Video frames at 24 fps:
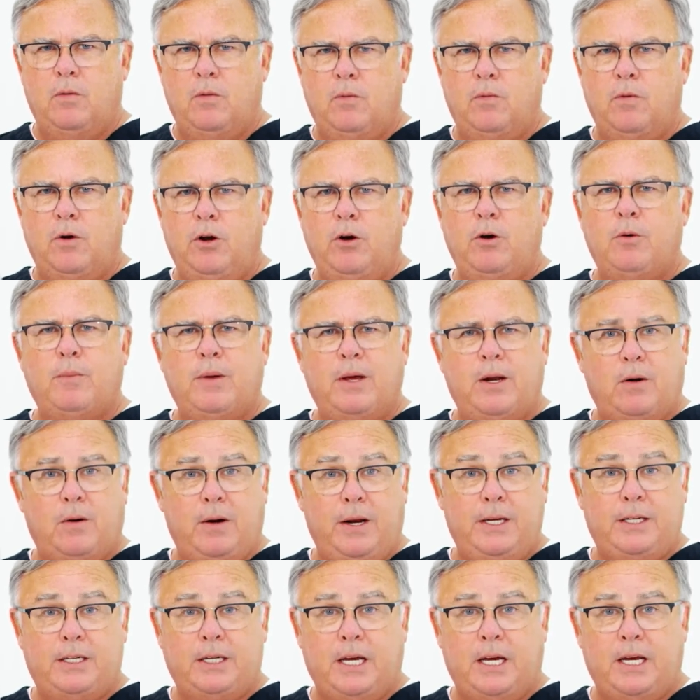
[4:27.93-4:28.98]

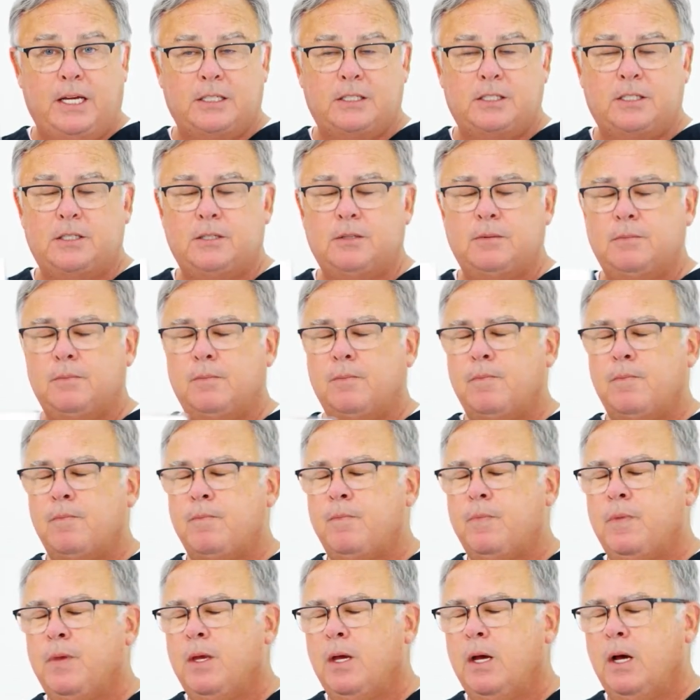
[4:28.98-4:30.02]
rudimentary test.
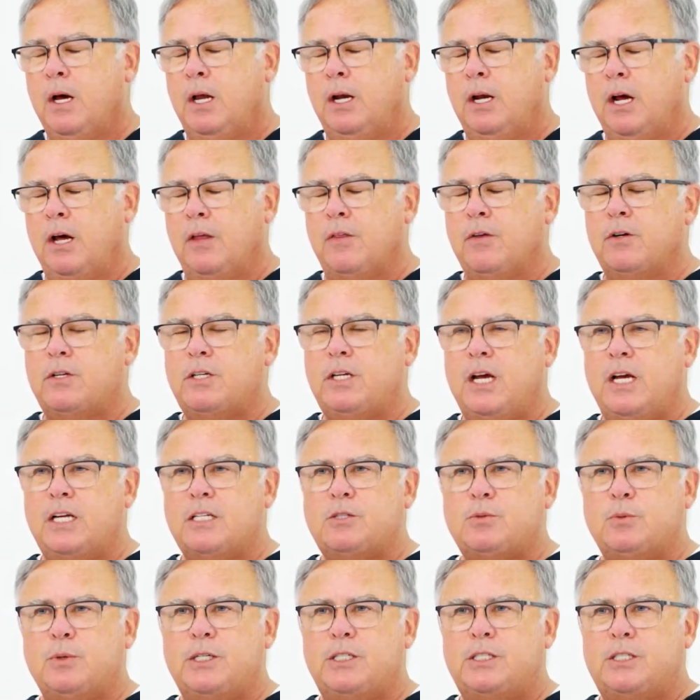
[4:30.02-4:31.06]
Another
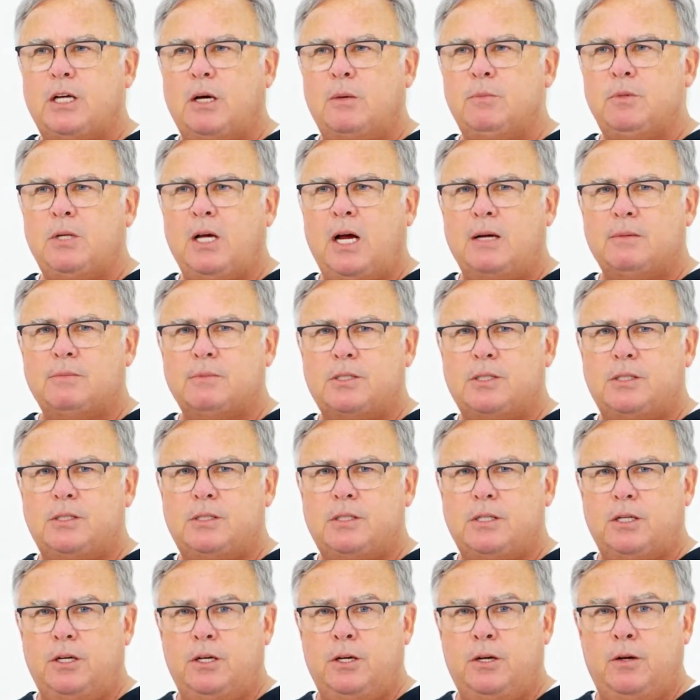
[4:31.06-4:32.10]
test we sometimes
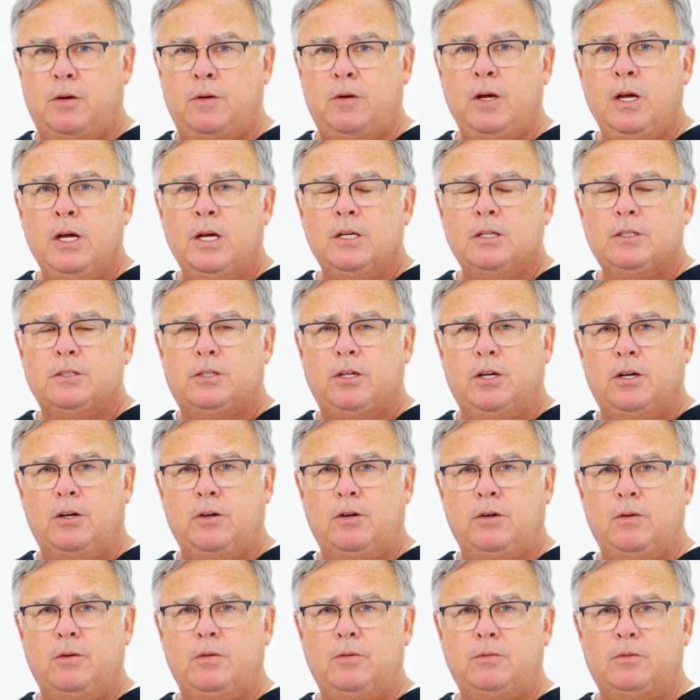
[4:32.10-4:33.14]
do
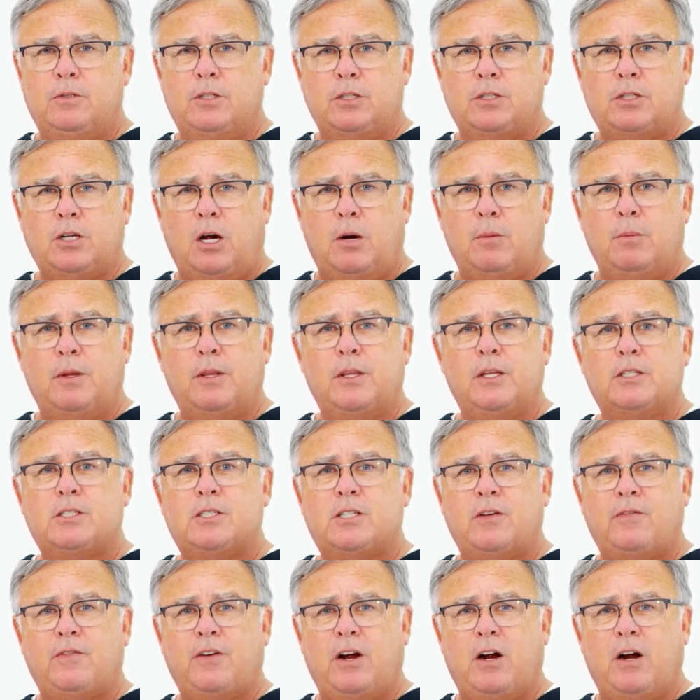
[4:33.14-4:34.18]
to determine the
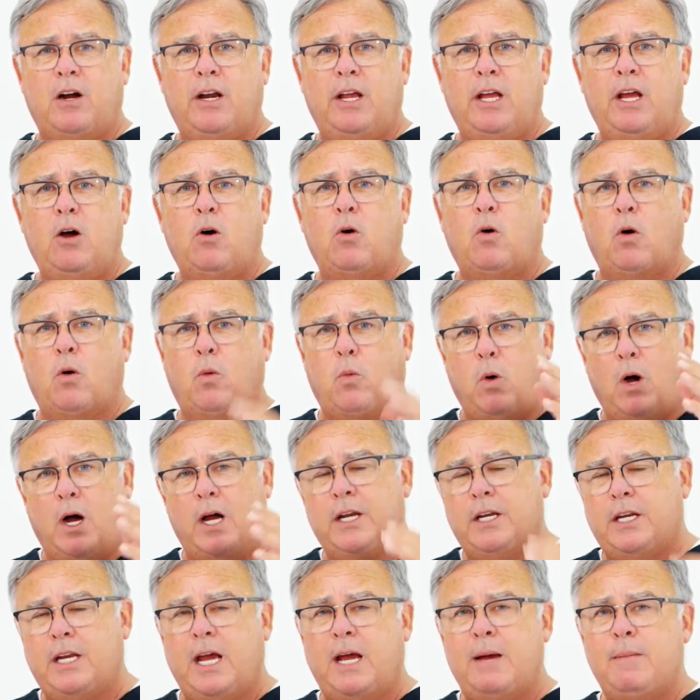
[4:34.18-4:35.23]
severity or
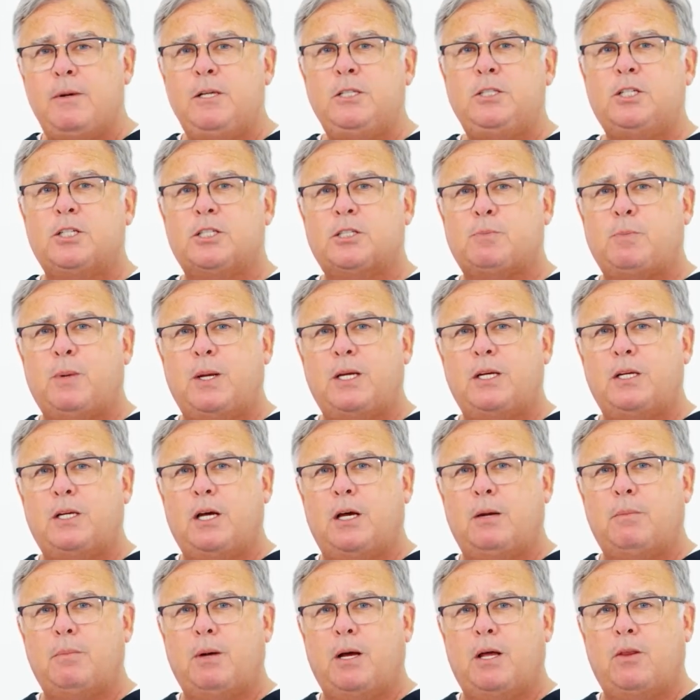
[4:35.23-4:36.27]
what damage has been
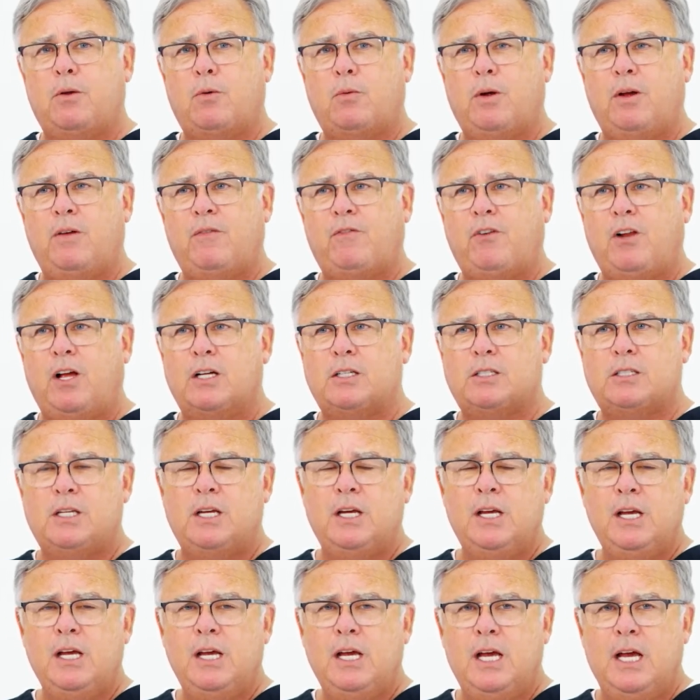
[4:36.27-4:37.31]
done by the reflux
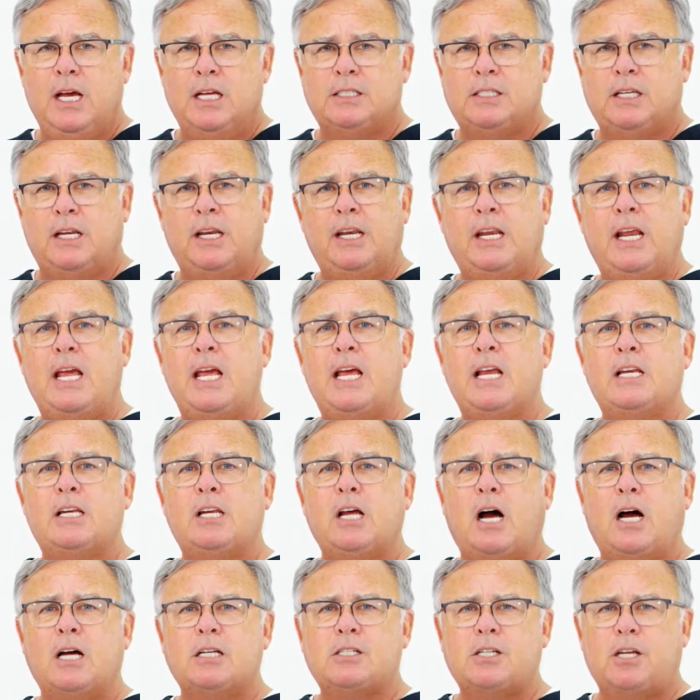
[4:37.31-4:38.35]
is an
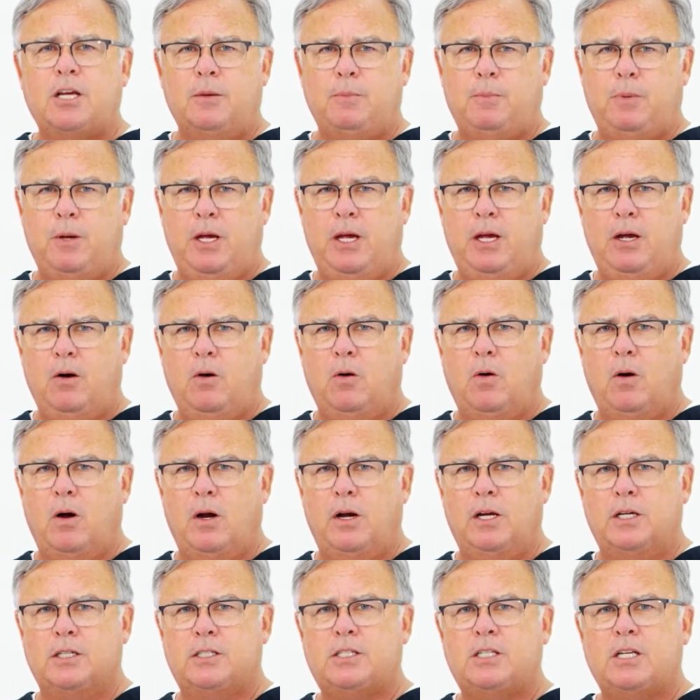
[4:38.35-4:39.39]
endoscopy or
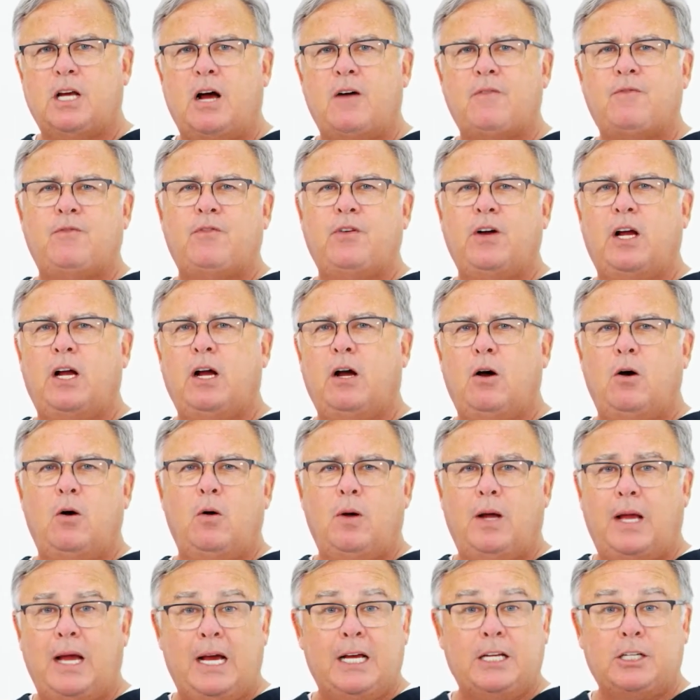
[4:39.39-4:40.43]
an
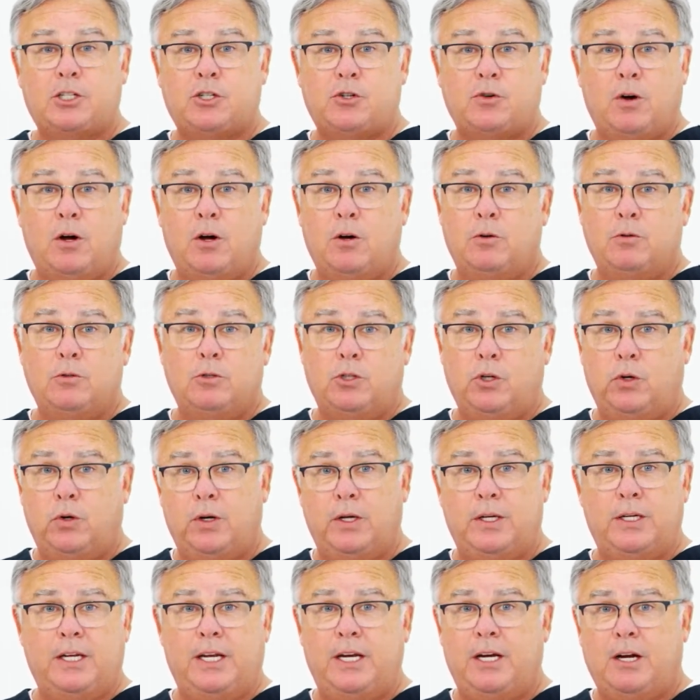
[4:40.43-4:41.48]

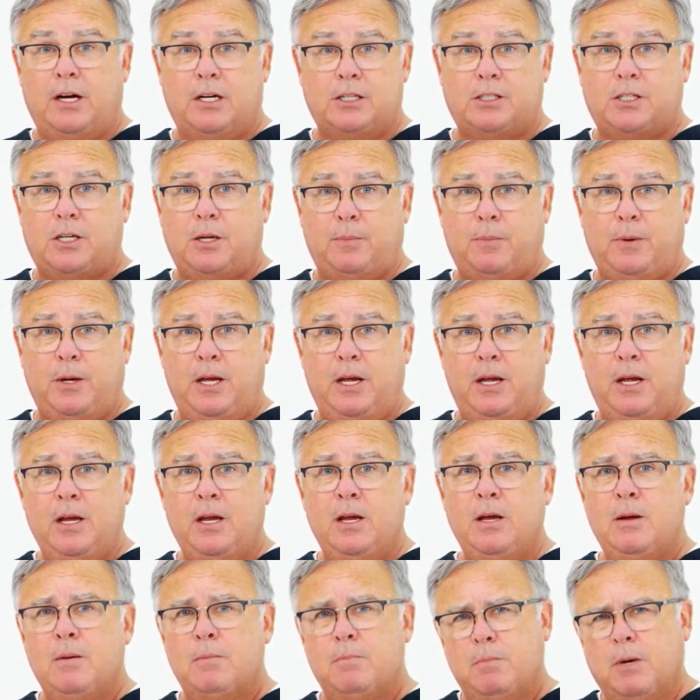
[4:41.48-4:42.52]
esophagogastroduodenoscopy.
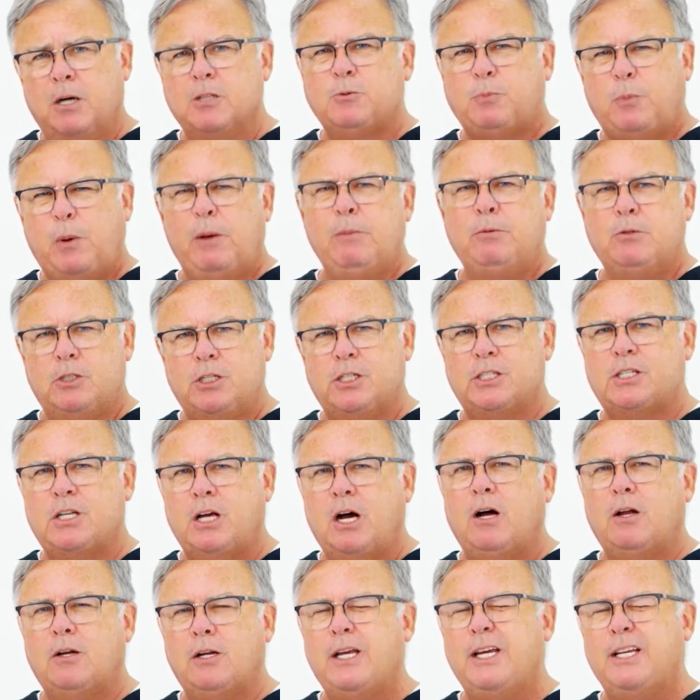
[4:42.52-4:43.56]
Most people just
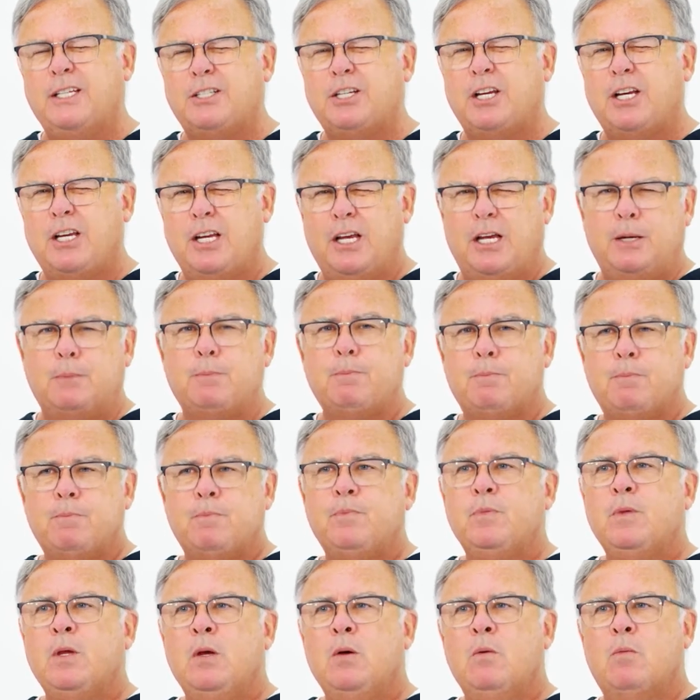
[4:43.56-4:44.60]
call it EGD,
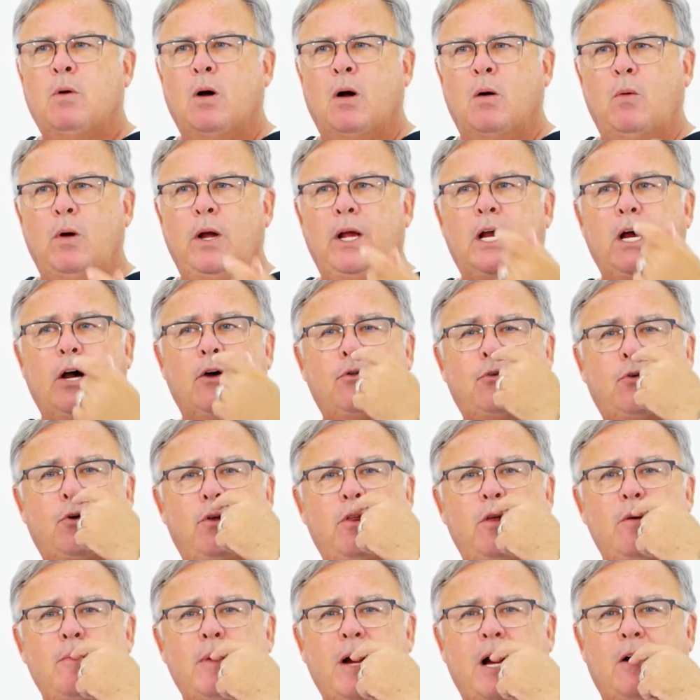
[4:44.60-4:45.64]
where we go through
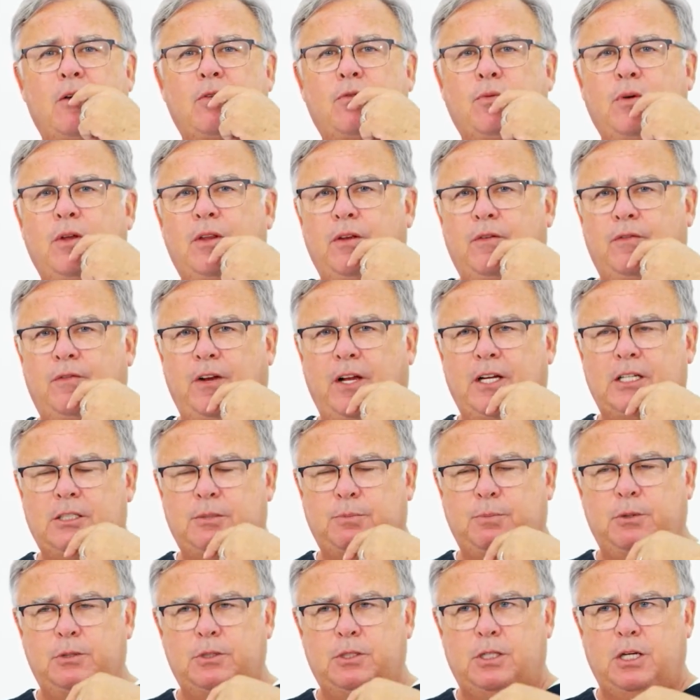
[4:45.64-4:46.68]
the mouth with a
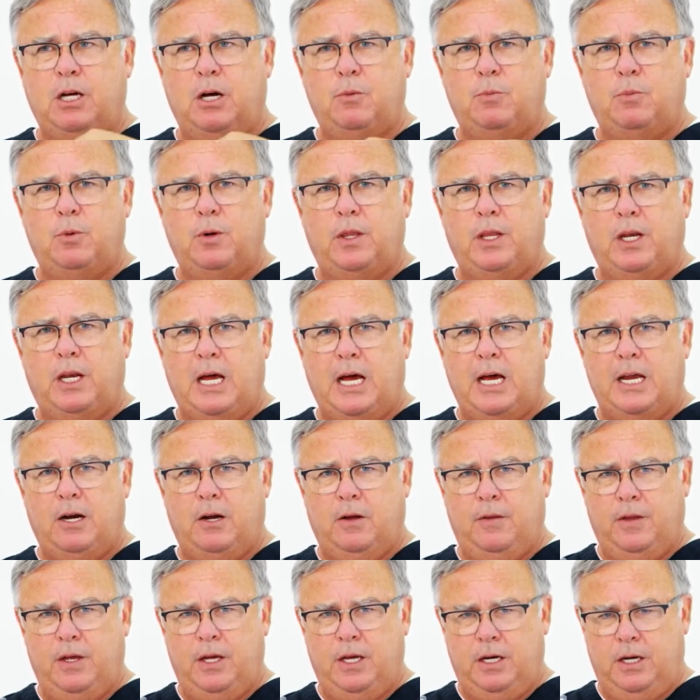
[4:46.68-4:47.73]
flexible scope with a light
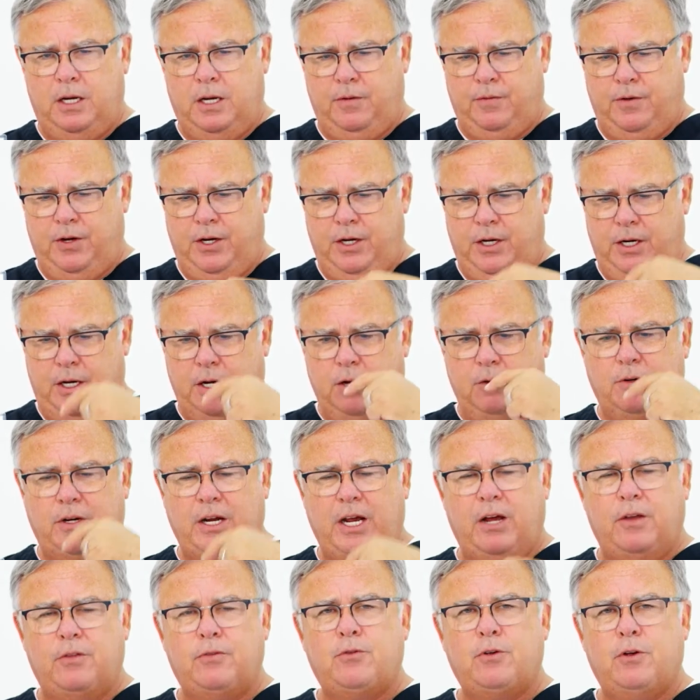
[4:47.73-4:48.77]
on the end of it, go
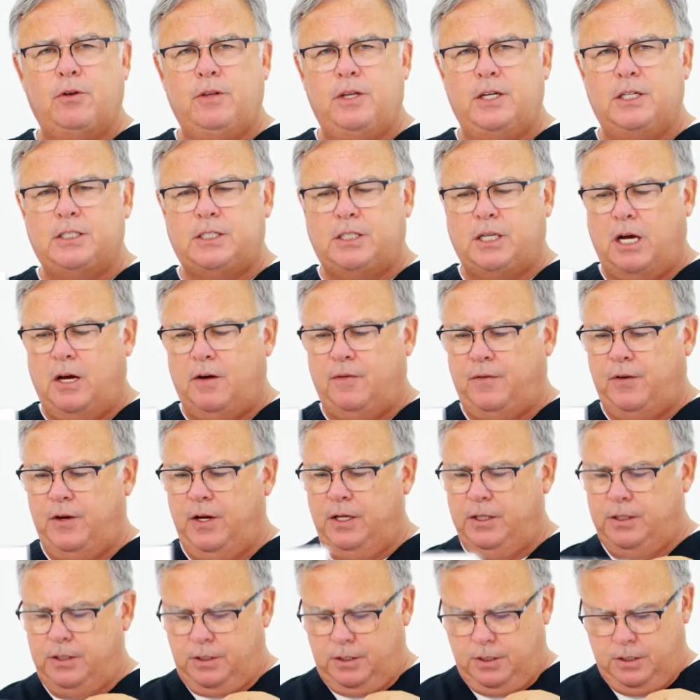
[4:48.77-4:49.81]
down through the
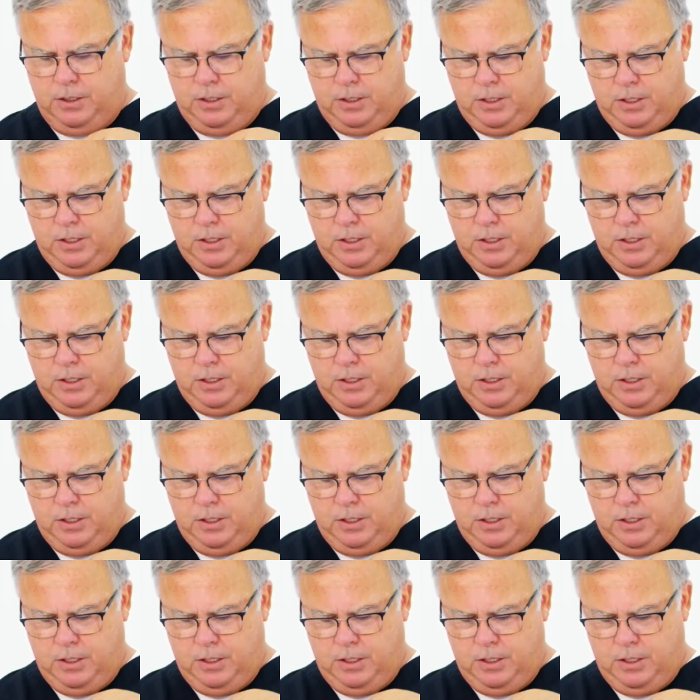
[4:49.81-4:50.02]
esophagus,